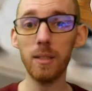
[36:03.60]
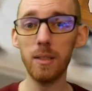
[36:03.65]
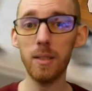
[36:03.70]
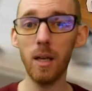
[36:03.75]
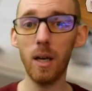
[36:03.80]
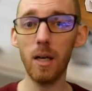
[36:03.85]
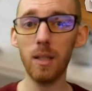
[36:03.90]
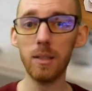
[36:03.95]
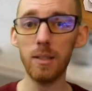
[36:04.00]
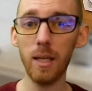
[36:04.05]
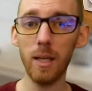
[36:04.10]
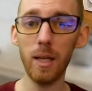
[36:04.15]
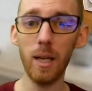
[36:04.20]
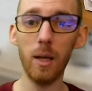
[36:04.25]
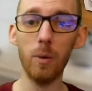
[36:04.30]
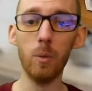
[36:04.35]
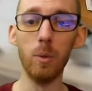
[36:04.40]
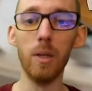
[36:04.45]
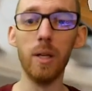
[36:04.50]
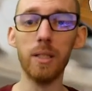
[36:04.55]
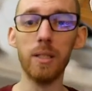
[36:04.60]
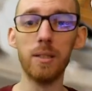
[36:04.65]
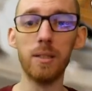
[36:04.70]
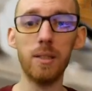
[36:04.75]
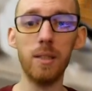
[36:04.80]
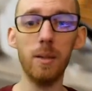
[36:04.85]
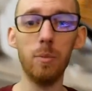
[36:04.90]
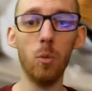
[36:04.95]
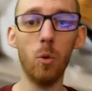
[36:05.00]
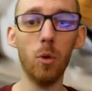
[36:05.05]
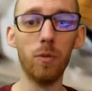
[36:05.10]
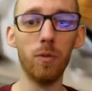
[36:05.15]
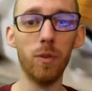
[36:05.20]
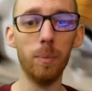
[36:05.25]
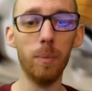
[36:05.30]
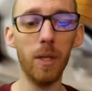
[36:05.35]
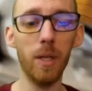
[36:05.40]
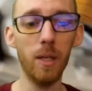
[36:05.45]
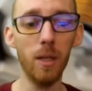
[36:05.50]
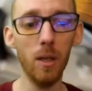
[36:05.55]
this content and would like to see more
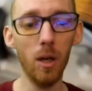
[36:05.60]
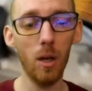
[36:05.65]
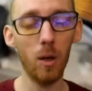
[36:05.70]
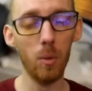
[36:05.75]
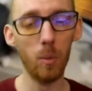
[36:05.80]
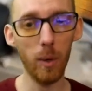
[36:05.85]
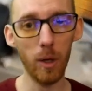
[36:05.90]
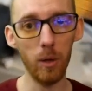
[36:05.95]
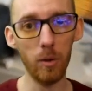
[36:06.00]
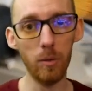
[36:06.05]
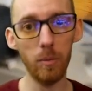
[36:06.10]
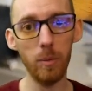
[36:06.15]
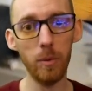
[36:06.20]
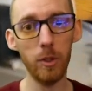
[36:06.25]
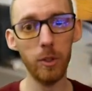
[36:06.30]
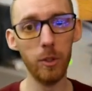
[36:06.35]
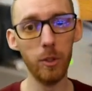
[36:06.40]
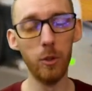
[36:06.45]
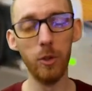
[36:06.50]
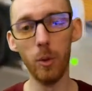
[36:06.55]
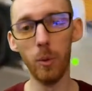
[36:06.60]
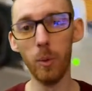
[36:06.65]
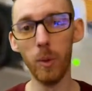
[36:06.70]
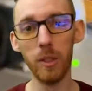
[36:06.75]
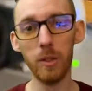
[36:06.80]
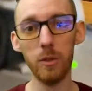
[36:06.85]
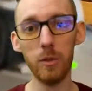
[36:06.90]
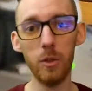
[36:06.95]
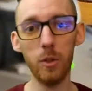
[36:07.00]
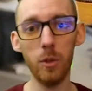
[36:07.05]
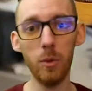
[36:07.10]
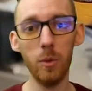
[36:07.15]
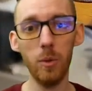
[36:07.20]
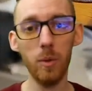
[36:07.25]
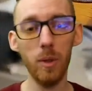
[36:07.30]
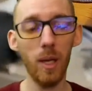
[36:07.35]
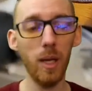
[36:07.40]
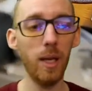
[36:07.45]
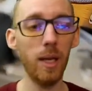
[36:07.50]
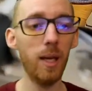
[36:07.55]
from me, well, you know what to do.
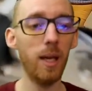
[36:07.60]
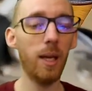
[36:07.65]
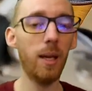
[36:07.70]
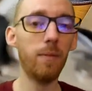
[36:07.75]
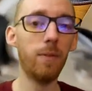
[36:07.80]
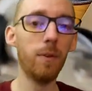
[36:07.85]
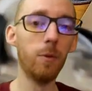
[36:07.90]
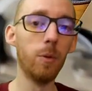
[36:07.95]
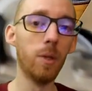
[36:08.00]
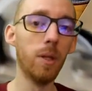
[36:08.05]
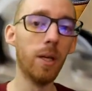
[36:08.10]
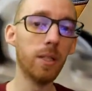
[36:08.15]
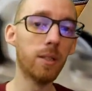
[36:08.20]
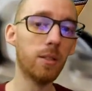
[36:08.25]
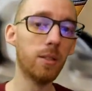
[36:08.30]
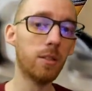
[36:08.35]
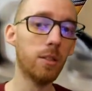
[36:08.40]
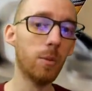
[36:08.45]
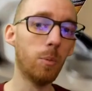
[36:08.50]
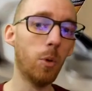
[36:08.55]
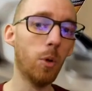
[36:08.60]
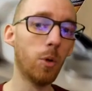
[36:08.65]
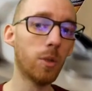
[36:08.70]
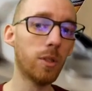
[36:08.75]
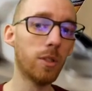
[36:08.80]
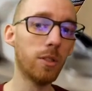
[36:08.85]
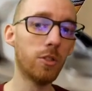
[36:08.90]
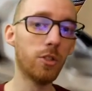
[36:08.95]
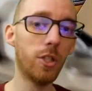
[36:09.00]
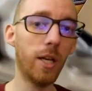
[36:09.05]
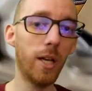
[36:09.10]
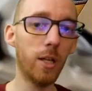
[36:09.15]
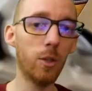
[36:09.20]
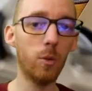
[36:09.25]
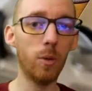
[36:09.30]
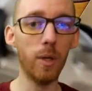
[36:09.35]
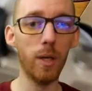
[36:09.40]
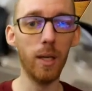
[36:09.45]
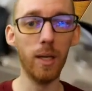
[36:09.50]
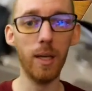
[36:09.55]
If you would like to support this
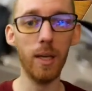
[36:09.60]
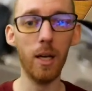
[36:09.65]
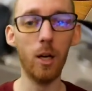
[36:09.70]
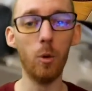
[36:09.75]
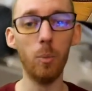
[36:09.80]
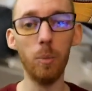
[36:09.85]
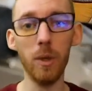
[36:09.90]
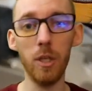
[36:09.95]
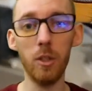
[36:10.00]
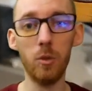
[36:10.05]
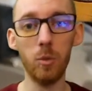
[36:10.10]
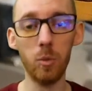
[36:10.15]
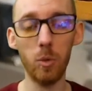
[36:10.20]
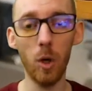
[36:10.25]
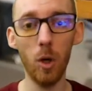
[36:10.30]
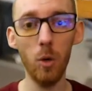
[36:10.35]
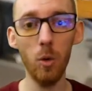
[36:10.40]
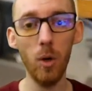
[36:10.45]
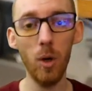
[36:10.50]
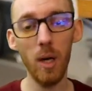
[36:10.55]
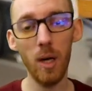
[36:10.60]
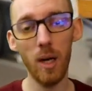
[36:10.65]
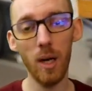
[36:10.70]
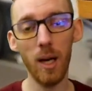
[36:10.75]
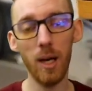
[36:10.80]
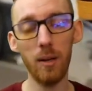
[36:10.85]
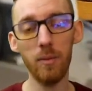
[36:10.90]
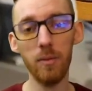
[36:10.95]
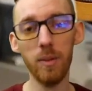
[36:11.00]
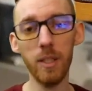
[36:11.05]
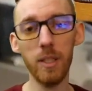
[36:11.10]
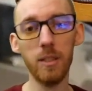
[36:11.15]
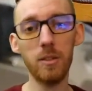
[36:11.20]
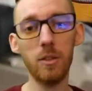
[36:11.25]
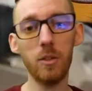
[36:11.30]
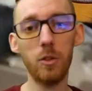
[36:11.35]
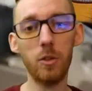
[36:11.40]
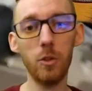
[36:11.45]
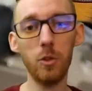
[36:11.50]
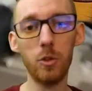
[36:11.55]
channel and help me grow, I have links
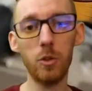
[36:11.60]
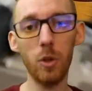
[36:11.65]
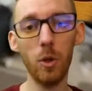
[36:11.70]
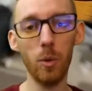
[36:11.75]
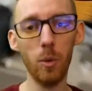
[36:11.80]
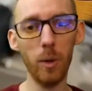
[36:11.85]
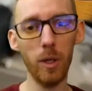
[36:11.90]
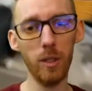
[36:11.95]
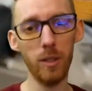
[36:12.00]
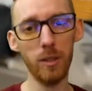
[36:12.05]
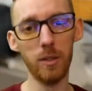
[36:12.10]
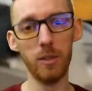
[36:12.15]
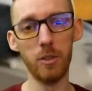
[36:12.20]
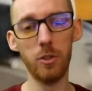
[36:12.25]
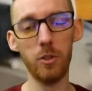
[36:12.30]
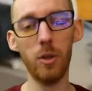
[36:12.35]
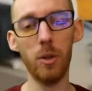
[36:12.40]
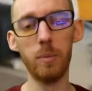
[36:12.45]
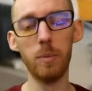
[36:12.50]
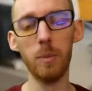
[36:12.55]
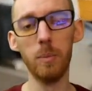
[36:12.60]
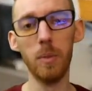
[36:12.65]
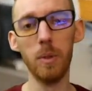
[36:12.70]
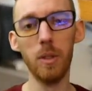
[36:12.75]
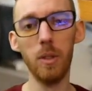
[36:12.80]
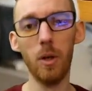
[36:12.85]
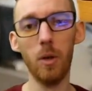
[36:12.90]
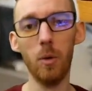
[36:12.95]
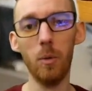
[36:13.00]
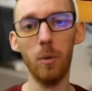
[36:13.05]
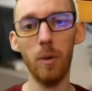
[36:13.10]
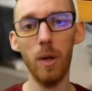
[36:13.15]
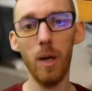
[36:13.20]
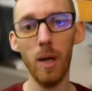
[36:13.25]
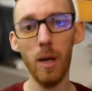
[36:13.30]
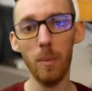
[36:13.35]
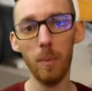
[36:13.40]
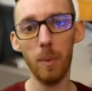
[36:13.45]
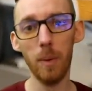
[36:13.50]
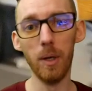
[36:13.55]
to do so in the description below.
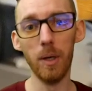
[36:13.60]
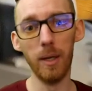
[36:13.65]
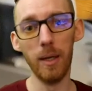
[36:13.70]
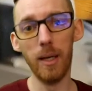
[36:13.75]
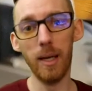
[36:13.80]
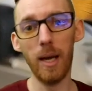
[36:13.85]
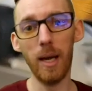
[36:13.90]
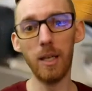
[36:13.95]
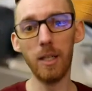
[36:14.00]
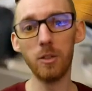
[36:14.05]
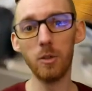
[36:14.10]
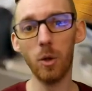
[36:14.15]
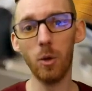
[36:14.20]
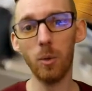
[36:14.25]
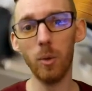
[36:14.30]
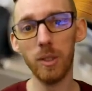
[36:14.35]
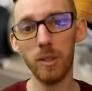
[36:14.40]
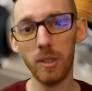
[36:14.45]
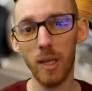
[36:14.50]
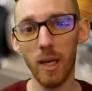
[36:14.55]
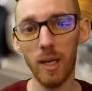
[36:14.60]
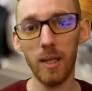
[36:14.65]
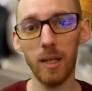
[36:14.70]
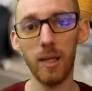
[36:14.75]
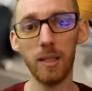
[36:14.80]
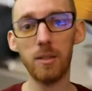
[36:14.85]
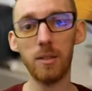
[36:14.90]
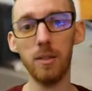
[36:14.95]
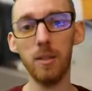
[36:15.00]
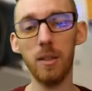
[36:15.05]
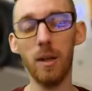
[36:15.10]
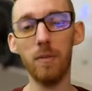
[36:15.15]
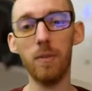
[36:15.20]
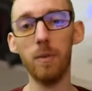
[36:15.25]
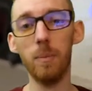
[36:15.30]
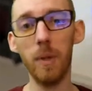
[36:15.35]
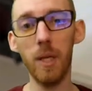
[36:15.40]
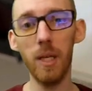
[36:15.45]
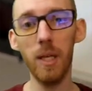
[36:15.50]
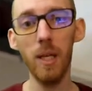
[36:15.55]
But as always, that's enough for
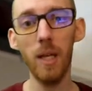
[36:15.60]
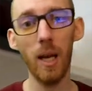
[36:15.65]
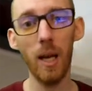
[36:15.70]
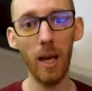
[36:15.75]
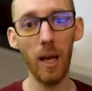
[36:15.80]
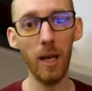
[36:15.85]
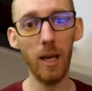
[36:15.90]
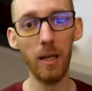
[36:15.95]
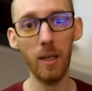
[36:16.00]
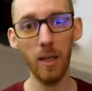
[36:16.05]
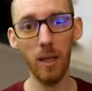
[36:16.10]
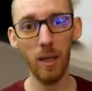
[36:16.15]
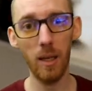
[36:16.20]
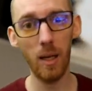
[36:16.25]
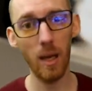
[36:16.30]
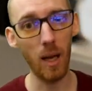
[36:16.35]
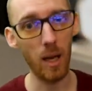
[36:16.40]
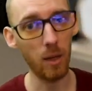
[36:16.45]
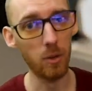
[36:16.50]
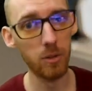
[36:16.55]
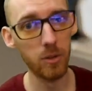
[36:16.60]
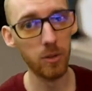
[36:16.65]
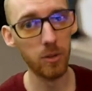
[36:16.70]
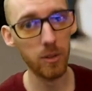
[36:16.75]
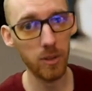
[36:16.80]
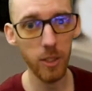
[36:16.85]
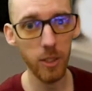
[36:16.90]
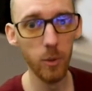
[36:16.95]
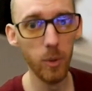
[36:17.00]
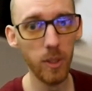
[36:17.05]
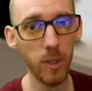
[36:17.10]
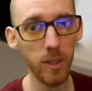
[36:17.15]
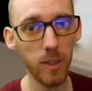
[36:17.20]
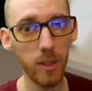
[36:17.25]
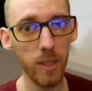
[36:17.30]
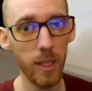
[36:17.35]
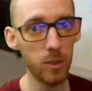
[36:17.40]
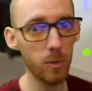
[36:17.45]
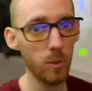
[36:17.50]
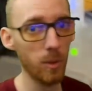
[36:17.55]
me, and I'll see you in the
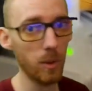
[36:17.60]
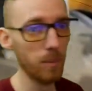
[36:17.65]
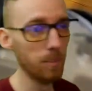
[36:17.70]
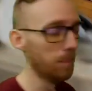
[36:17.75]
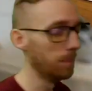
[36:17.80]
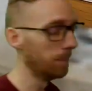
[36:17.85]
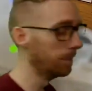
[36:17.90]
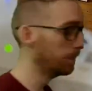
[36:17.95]
next one.